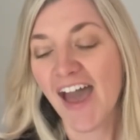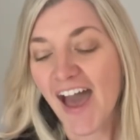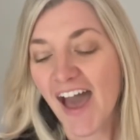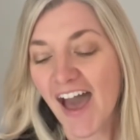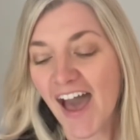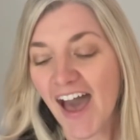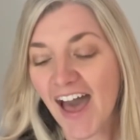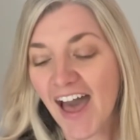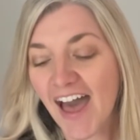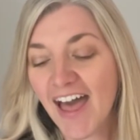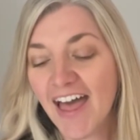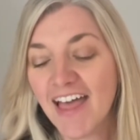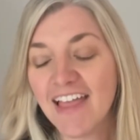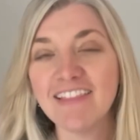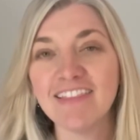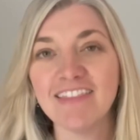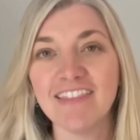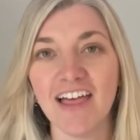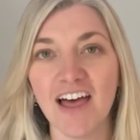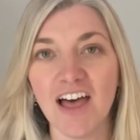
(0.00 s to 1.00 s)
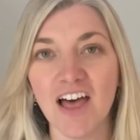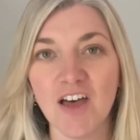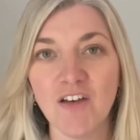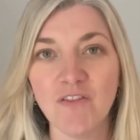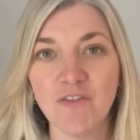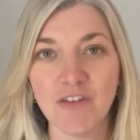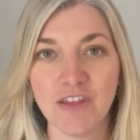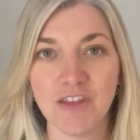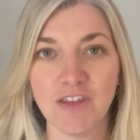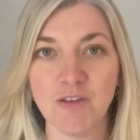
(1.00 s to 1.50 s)
I
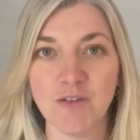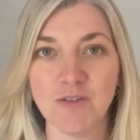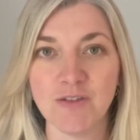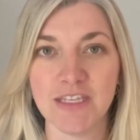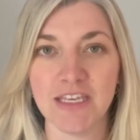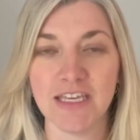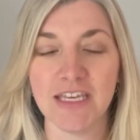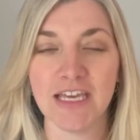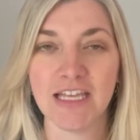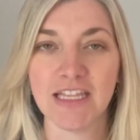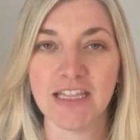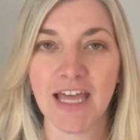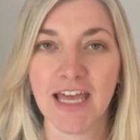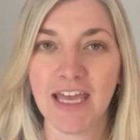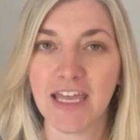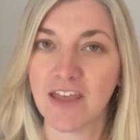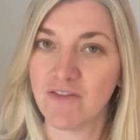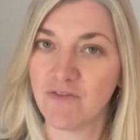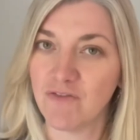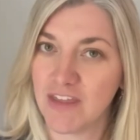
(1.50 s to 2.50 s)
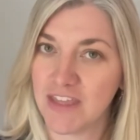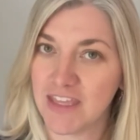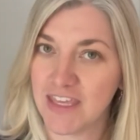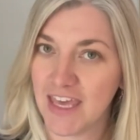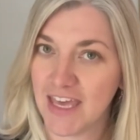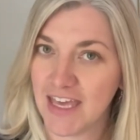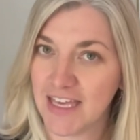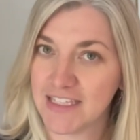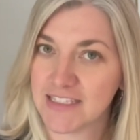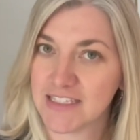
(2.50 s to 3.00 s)
love using like
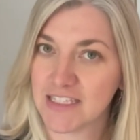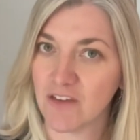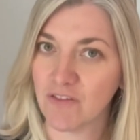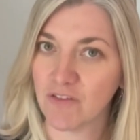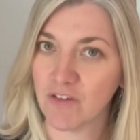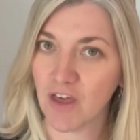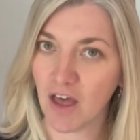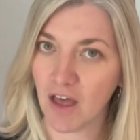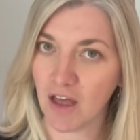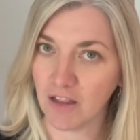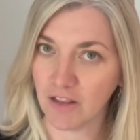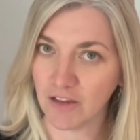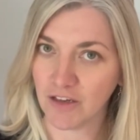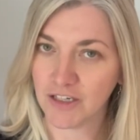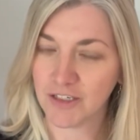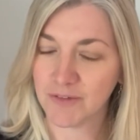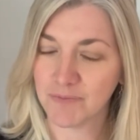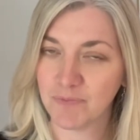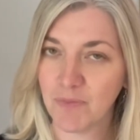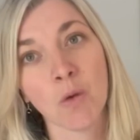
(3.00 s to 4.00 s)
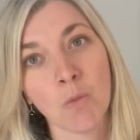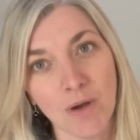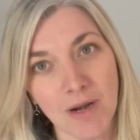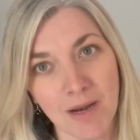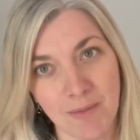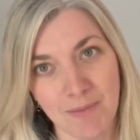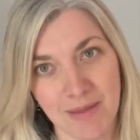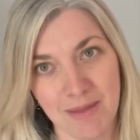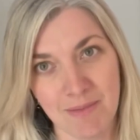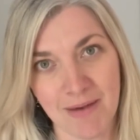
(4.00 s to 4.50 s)
vignettes of color. What
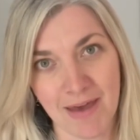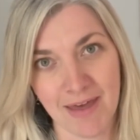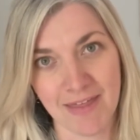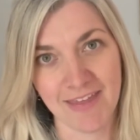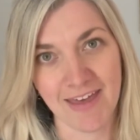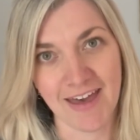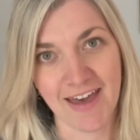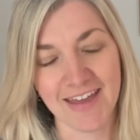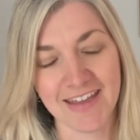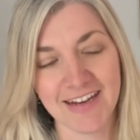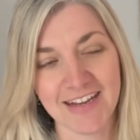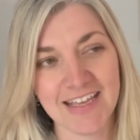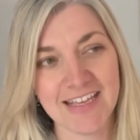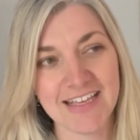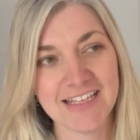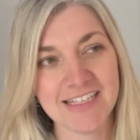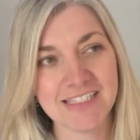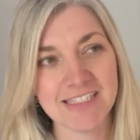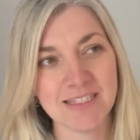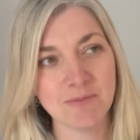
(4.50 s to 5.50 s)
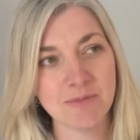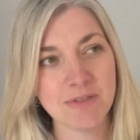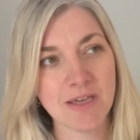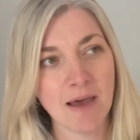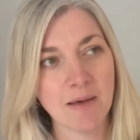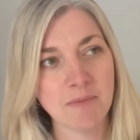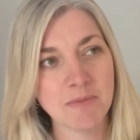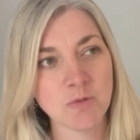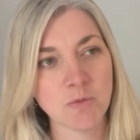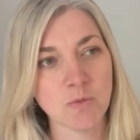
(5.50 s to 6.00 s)
I mean by that is
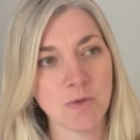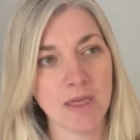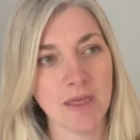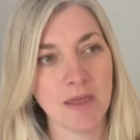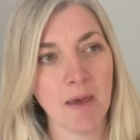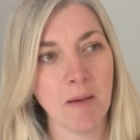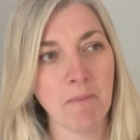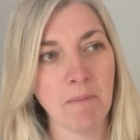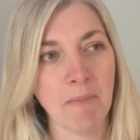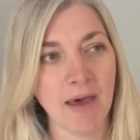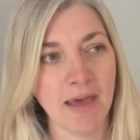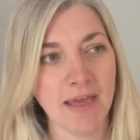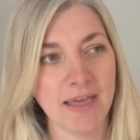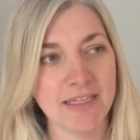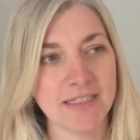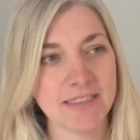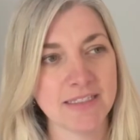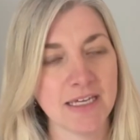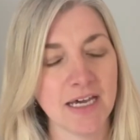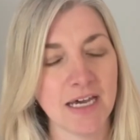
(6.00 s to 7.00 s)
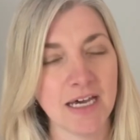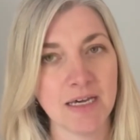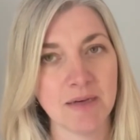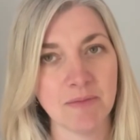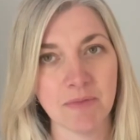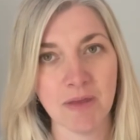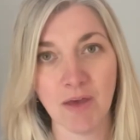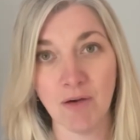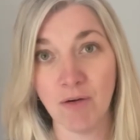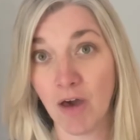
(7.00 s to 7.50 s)
sometimes we might
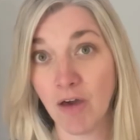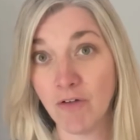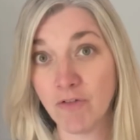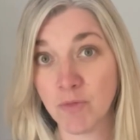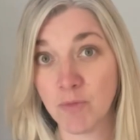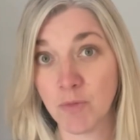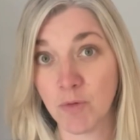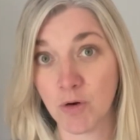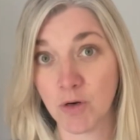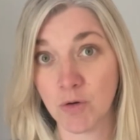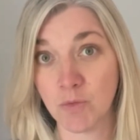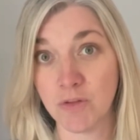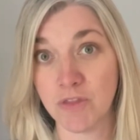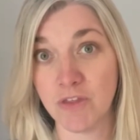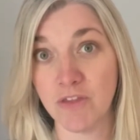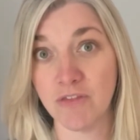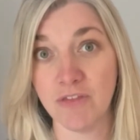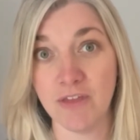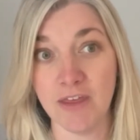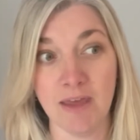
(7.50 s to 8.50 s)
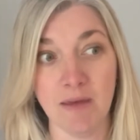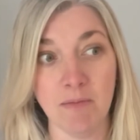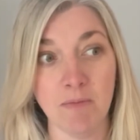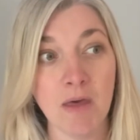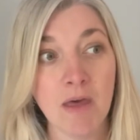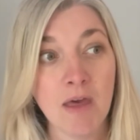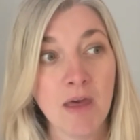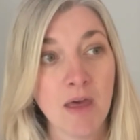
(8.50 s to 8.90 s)
go overboard with a theme.